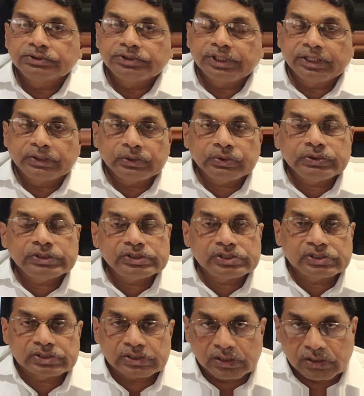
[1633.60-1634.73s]
Thank you. This
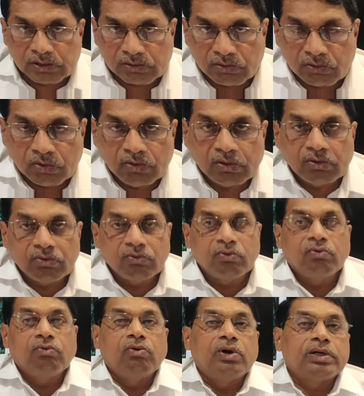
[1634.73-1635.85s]
is
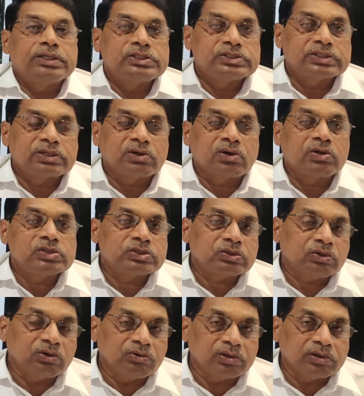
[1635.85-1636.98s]
what is crossing
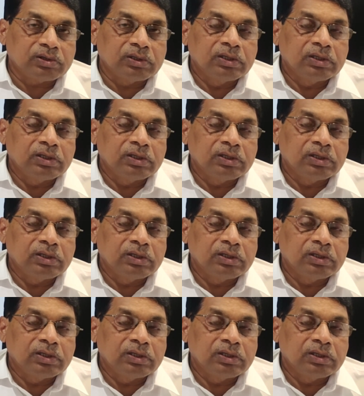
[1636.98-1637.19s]
over,